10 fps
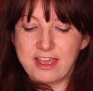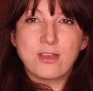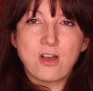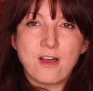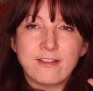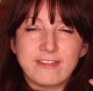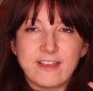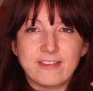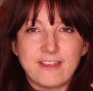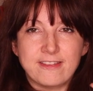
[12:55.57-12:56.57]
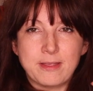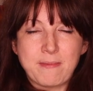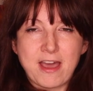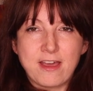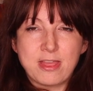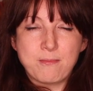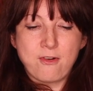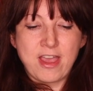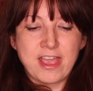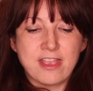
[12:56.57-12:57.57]
The cortex is the part of the
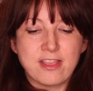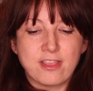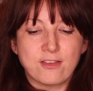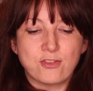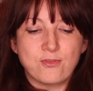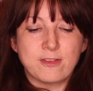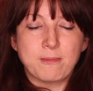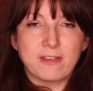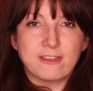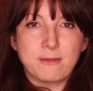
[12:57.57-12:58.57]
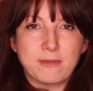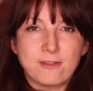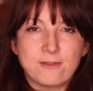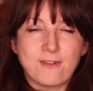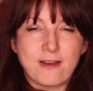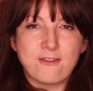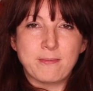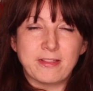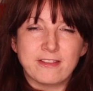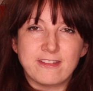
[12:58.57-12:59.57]
brain that's responsible for our
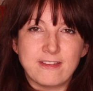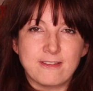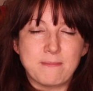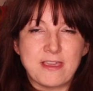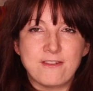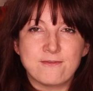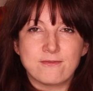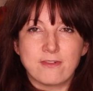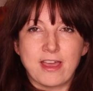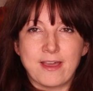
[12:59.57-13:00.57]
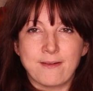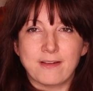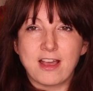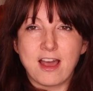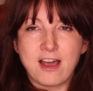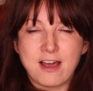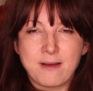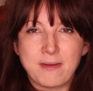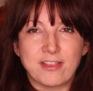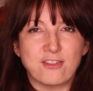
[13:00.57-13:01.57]
ability to be
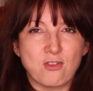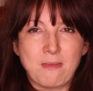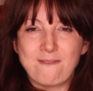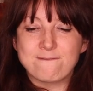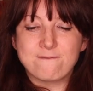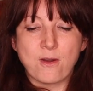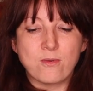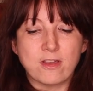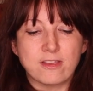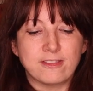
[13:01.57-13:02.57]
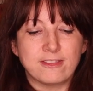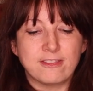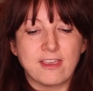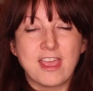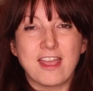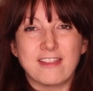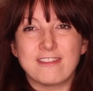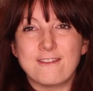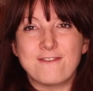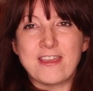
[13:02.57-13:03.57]
calm and to remain focused and
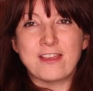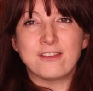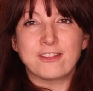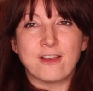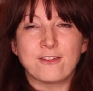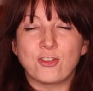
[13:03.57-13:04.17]
to feel sort of